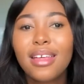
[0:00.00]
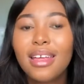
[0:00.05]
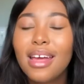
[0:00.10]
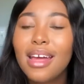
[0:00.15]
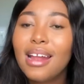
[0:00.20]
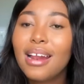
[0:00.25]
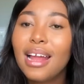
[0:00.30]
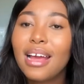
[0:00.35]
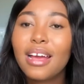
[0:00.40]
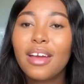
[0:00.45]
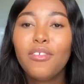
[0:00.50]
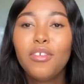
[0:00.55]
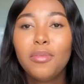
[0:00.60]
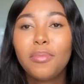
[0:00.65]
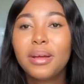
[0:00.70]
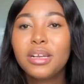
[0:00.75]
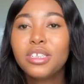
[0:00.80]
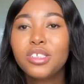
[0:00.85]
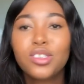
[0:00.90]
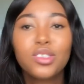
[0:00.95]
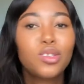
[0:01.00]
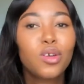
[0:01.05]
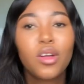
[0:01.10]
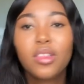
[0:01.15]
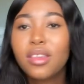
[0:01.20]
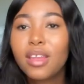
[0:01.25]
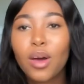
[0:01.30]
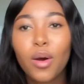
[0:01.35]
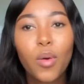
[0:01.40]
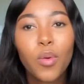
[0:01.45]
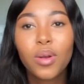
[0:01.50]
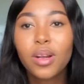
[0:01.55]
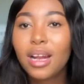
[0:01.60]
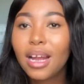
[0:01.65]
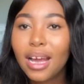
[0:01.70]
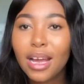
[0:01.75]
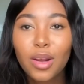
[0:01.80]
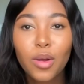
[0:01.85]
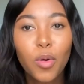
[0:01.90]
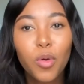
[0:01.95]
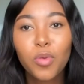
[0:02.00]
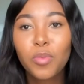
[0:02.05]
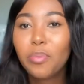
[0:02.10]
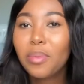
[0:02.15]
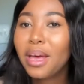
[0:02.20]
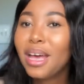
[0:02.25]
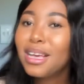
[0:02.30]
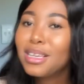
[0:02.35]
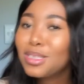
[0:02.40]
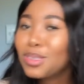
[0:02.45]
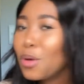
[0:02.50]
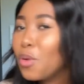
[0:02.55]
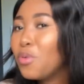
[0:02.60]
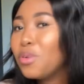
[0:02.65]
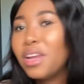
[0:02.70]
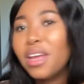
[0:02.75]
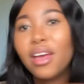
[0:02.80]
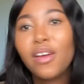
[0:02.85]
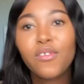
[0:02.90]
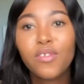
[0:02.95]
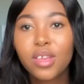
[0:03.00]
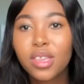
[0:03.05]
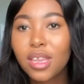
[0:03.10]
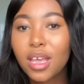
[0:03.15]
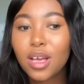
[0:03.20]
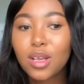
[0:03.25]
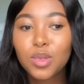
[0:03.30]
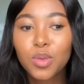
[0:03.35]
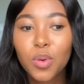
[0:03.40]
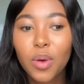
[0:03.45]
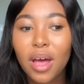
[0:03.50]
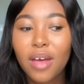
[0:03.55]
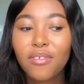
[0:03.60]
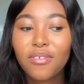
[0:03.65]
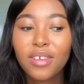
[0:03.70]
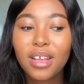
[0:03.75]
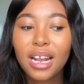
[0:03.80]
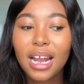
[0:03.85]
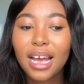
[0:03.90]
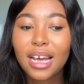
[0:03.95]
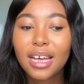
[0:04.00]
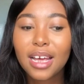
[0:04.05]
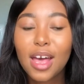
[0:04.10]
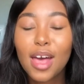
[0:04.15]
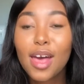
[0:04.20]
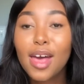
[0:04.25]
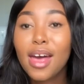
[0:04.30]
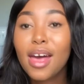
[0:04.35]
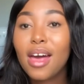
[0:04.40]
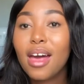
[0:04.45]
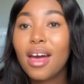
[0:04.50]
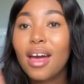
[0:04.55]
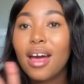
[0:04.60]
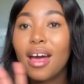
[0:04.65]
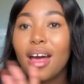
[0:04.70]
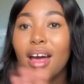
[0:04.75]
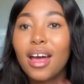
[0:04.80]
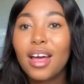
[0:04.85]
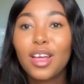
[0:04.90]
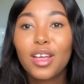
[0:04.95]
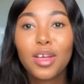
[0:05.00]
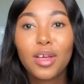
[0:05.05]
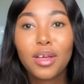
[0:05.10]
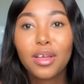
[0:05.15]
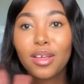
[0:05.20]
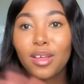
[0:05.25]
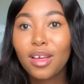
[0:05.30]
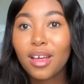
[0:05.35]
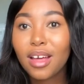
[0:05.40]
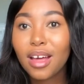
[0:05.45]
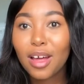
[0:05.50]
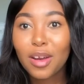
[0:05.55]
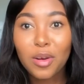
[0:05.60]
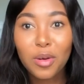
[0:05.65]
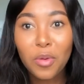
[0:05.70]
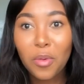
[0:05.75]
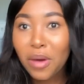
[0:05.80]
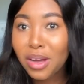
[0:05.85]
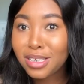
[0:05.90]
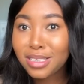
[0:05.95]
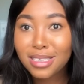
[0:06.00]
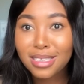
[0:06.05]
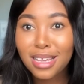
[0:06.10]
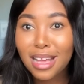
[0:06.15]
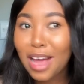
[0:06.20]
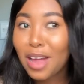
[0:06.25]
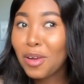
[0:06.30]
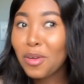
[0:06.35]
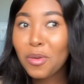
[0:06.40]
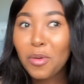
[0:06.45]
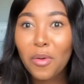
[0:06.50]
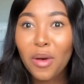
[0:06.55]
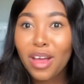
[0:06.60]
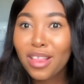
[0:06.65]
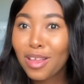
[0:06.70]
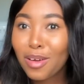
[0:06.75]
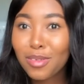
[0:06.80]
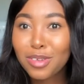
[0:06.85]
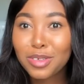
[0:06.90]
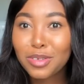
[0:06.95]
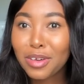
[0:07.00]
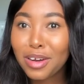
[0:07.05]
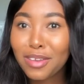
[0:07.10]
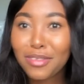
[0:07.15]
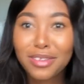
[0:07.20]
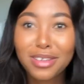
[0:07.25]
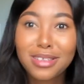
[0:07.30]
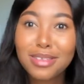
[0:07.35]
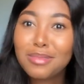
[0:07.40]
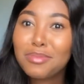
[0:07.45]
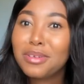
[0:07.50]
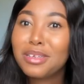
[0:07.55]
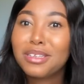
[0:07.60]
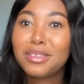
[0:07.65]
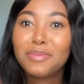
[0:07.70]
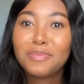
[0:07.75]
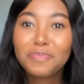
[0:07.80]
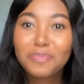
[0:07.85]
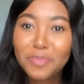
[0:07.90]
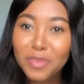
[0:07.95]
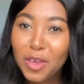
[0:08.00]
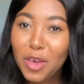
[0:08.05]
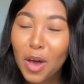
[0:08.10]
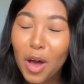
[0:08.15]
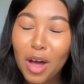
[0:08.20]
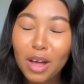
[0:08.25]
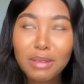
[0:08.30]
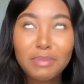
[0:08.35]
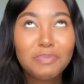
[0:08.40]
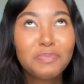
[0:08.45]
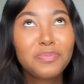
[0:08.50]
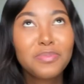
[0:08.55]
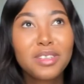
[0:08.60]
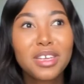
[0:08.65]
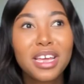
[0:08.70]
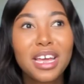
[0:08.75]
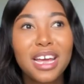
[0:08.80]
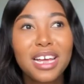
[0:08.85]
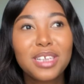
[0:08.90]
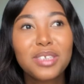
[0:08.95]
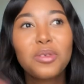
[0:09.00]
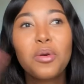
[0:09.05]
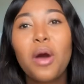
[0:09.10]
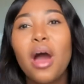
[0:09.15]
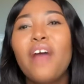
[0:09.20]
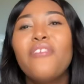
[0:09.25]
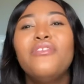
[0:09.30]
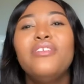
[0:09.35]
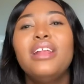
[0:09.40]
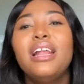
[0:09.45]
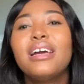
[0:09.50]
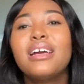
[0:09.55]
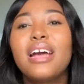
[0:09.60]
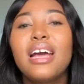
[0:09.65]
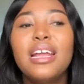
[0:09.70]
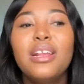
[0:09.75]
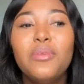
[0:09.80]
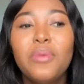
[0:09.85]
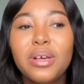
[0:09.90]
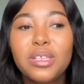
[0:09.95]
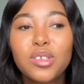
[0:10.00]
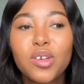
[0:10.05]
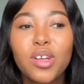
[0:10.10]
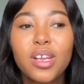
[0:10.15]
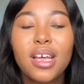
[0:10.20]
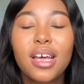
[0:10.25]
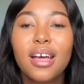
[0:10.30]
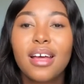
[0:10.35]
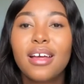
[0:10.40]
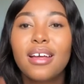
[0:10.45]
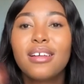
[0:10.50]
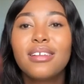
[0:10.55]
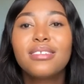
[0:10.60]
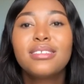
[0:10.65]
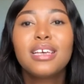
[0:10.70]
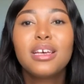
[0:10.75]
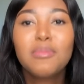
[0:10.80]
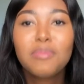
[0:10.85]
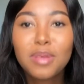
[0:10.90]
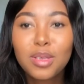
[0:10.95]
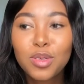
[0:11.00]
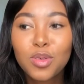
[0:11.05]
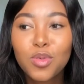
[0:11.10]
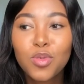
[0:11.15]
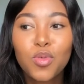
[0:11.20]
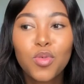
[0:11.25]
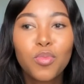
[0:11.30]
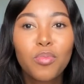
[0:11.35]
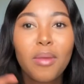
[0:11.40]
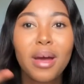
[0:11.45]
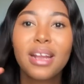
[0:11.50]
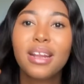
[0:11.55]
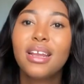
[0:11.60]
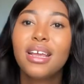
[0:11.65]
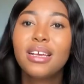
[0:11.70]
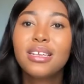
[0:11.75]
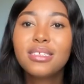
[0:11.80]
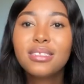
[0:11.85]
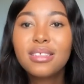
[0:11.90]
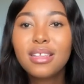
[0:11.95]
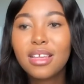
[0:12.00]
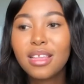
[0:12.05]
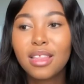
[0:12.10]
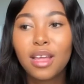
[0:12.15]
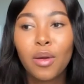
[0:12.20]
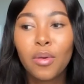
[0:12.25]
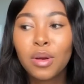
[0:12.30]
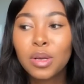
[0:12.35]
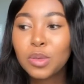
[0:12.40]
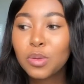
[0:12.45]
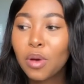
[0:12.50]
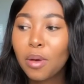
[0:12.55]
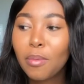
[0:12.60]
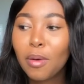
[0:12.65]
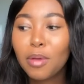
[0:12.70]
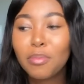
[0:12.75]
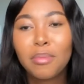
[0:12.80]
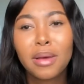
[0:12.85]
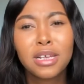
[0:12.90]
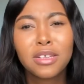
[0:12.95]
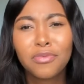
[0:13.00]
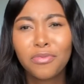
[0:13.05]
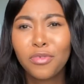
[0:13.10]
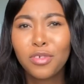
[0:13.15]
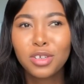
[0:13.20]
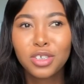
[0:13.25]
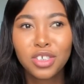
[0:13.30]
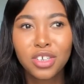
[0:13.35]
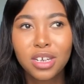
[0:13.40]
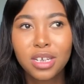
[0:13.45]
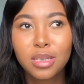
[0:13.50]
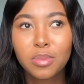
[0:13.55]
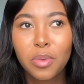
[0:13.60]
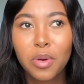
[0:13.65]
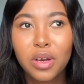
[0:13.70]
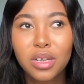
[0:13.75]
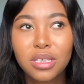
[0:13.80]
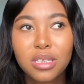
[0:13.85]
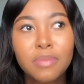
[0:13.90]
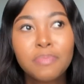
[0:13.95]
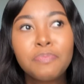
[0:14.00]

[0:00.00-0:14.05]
like everybody's just on their own lane, own pace, own everything. So I feel like, I don't know why I don't know why that was relevant, but yeah. So I feel like anyway, it's gonna take me to my next thing that I want to talk about, my first year experience,